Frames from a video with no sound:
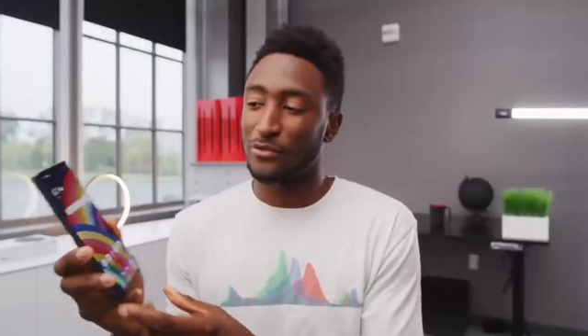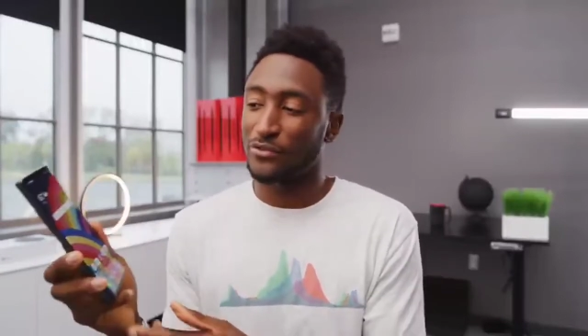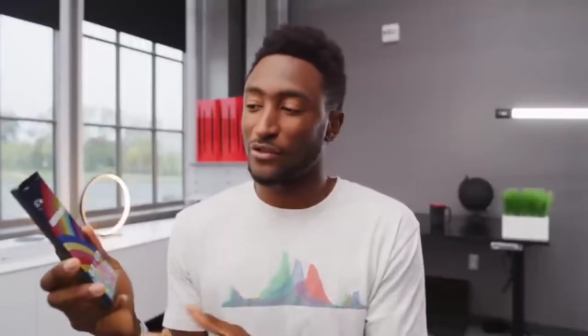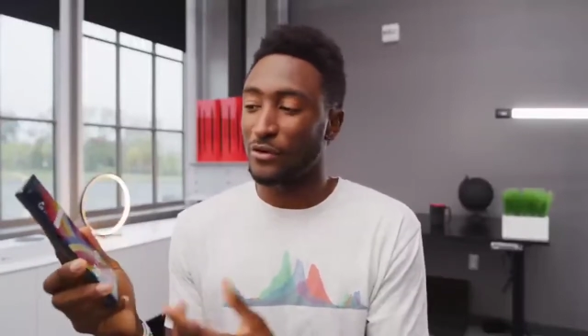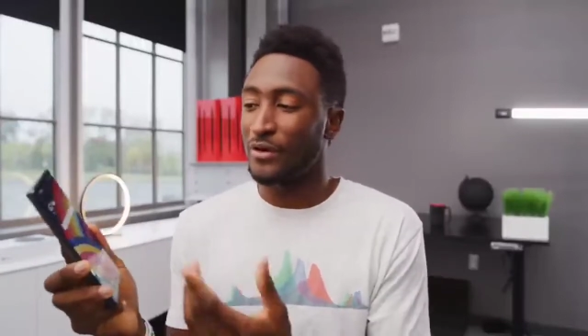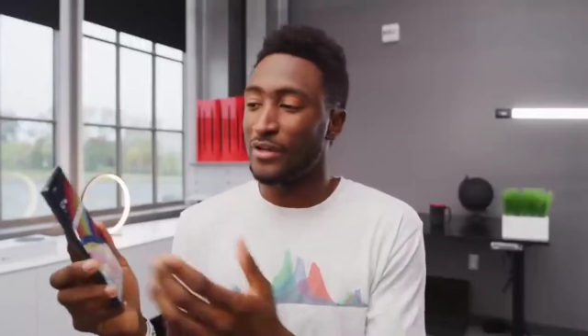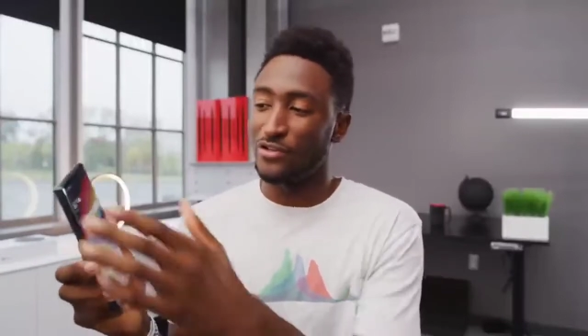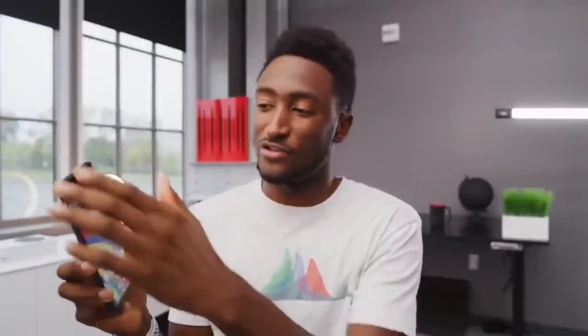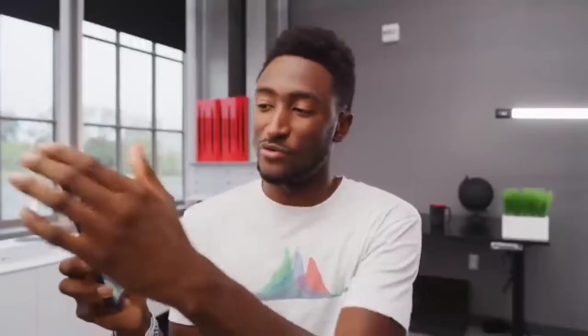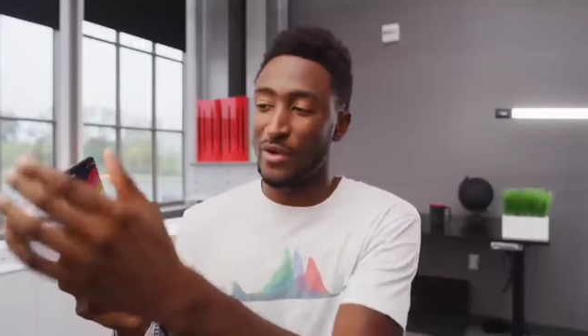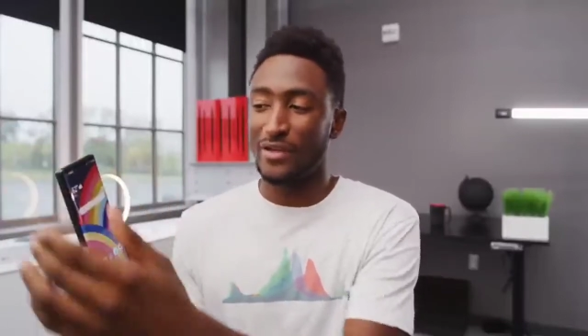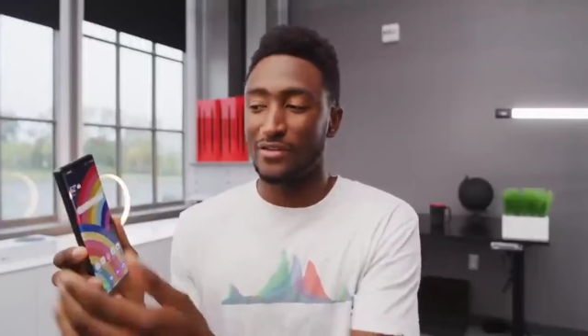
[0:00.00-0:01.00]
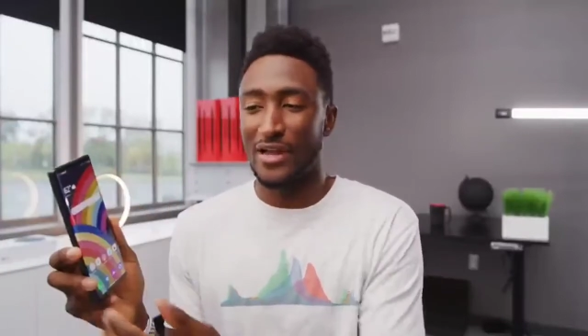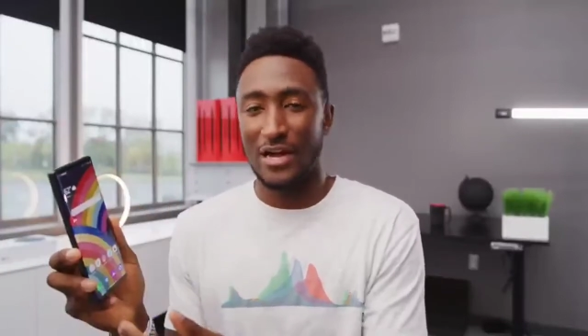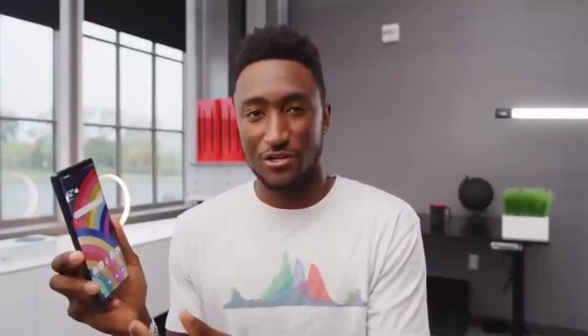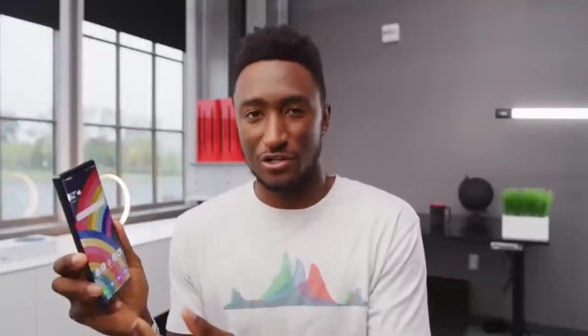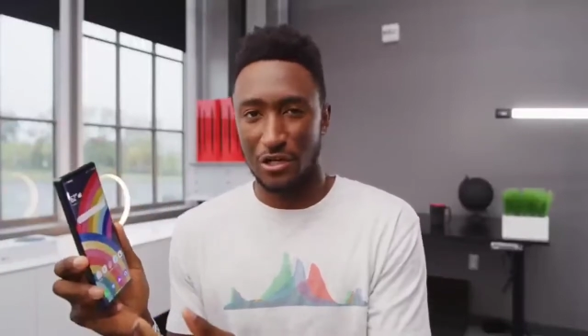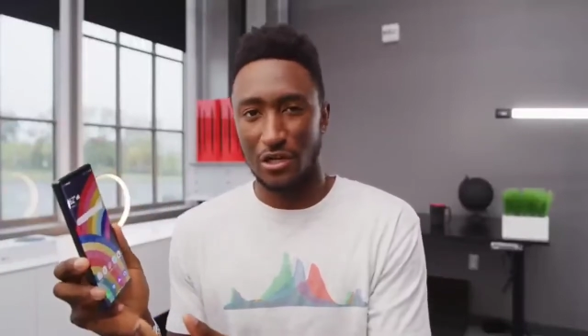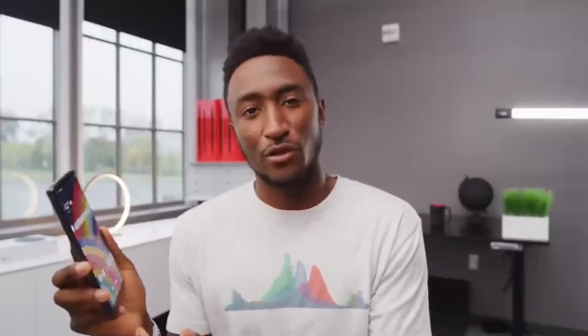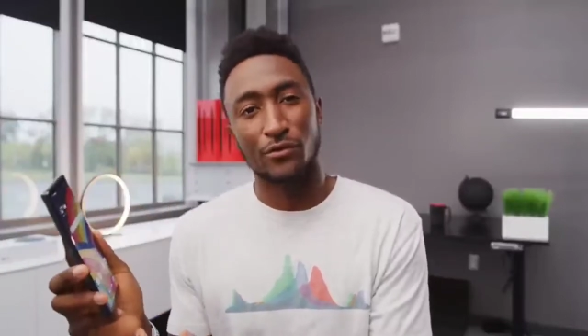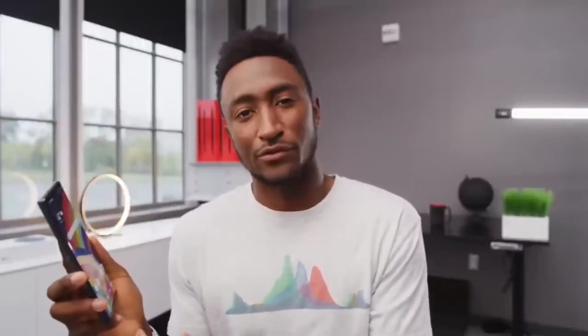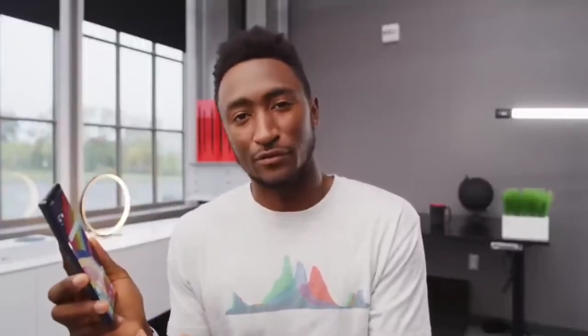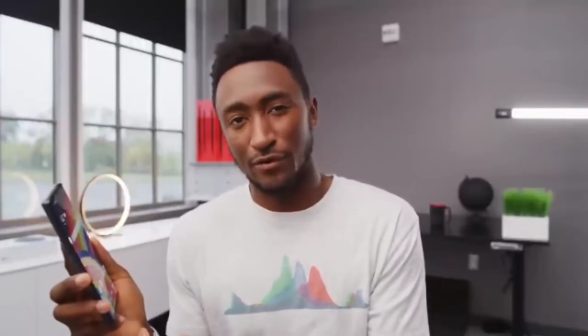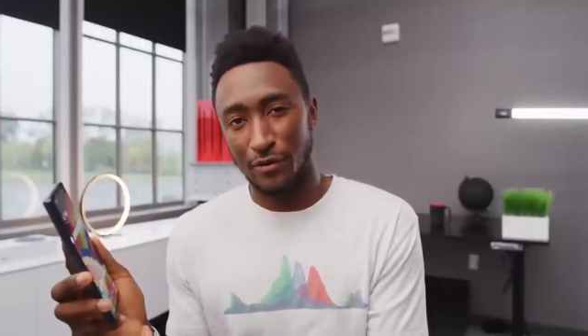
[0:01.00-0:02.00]
So, two-handed action to
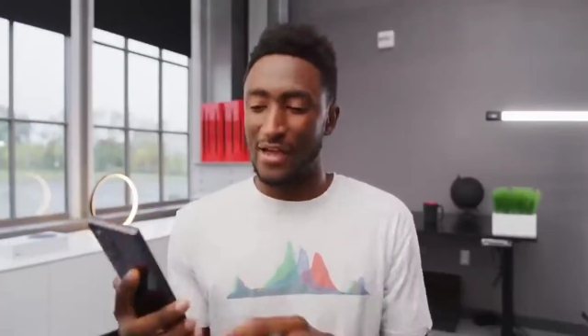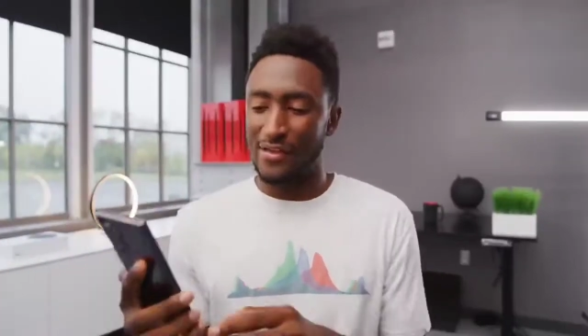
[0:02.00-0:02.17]
close the phone.